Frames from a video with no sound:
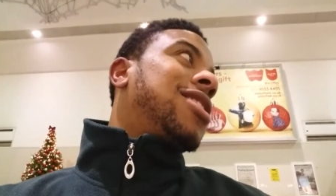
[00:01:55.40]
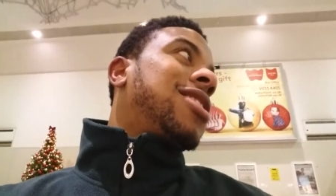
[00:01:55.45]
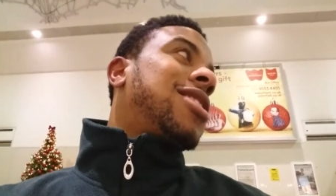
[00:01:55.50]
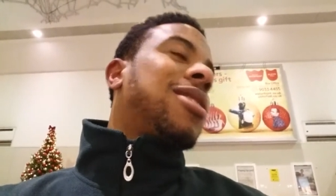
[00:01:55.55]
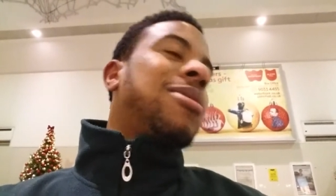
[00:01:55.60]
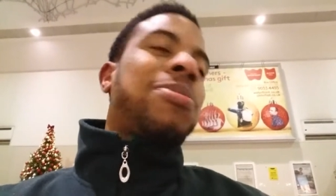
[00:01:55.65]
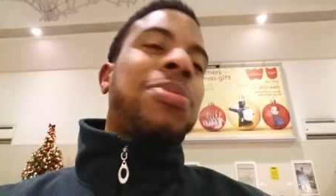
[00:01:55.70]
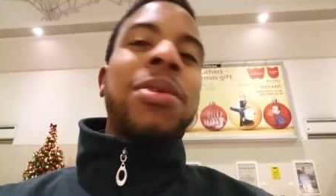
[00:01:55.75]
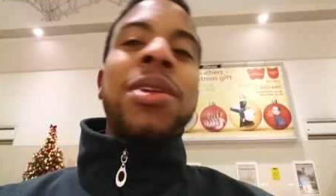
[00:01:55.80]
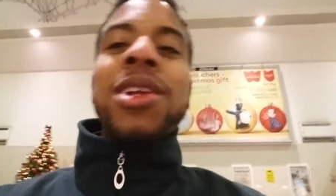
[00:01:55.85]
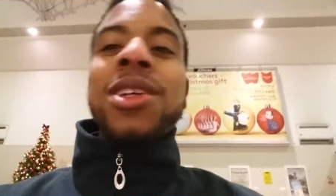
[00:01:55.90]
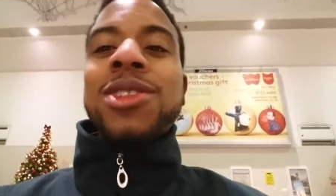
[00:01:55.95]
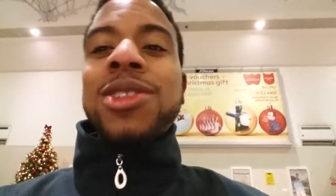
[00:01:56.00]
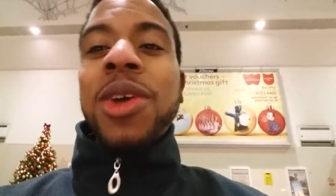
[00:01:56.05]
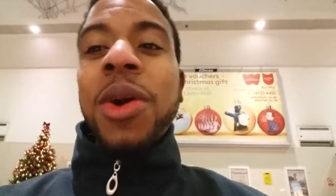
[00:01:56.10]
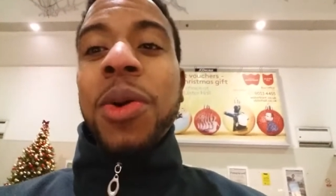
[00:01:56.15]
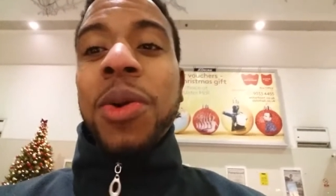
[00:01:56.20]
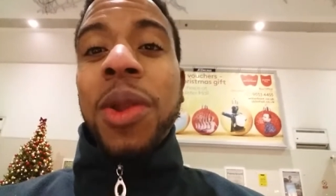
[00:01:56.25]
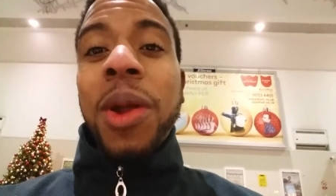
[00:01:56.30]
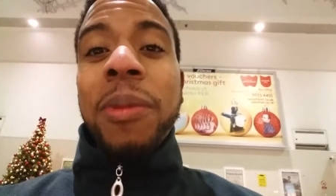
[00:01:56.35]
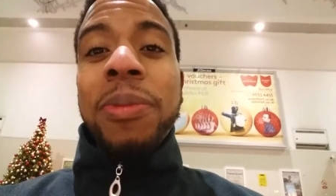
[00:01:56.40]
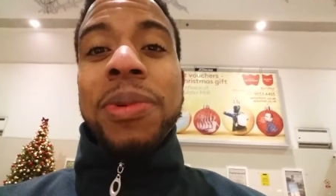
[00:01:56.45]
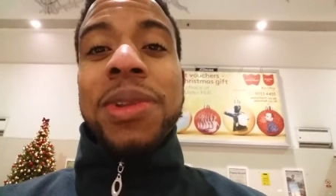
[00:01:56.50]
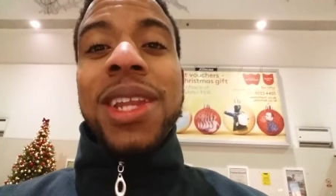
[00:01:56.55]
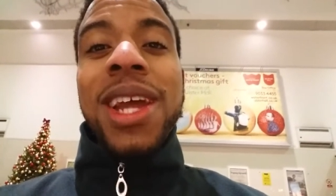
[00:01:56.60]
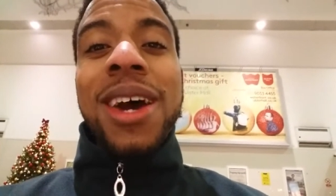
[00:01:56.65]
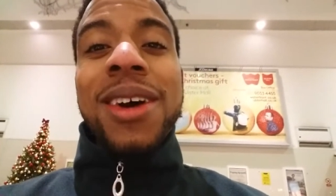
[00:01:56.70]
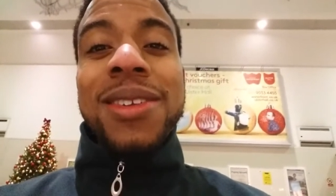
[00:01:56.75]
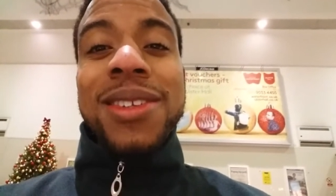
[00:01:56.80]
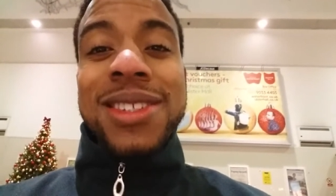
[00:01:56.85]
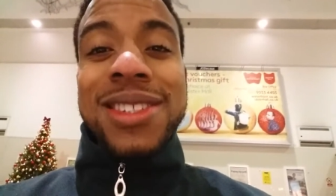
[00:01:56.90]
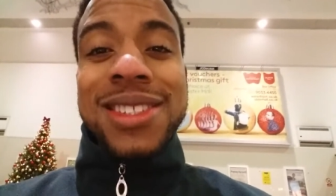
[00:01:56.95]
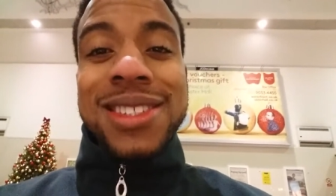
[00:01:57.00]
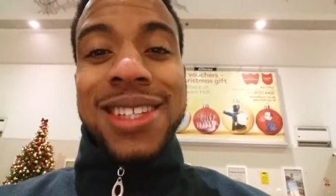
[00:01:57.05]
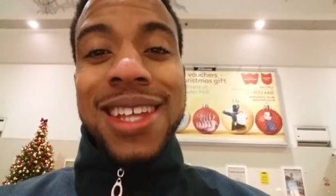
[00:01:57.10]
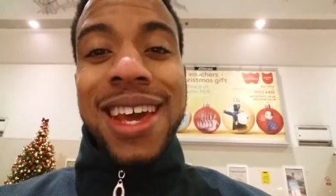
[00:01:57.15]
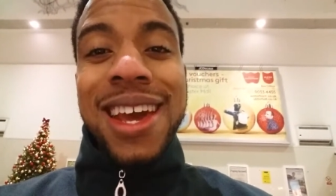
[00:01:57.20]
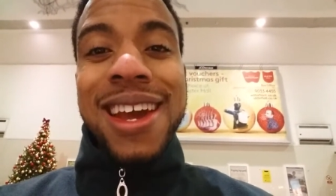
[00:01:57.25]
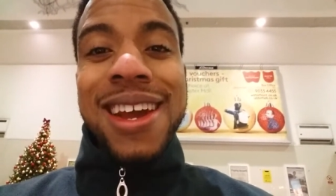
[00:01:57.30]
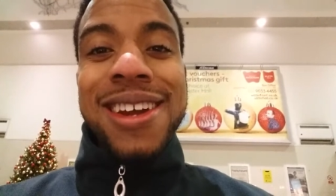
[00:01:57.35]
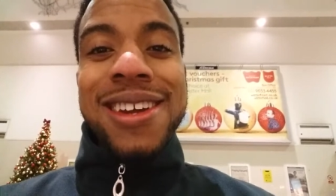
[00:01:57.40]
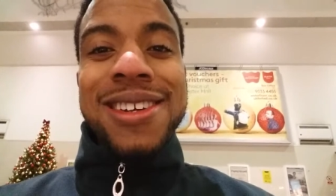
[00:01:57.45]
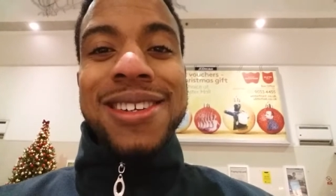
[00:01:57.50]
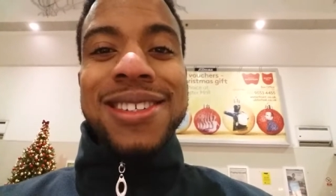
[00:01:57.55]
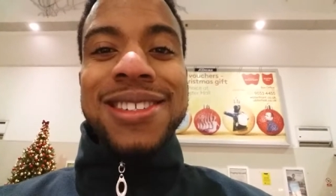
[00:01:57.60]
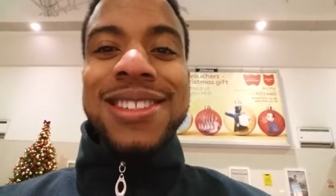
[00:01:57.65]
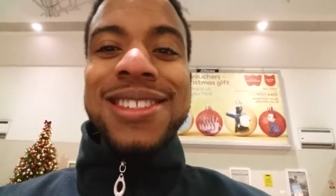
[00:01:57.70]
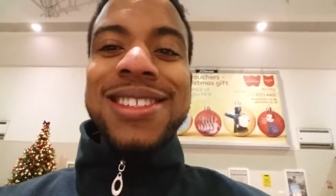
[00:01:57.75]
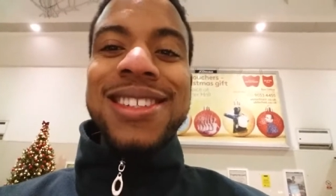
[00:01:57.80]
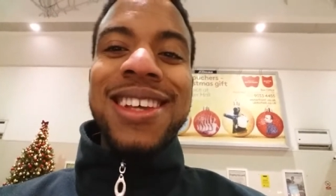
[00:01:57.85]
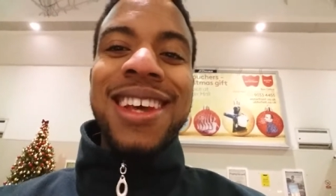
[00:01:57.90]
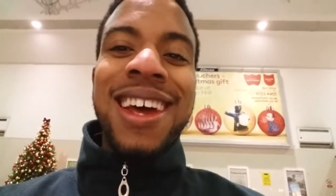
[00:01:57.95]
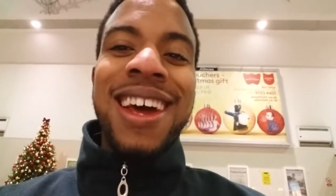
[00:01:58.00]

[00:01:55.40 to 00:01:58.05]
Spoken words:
simple as going up and down the stairs.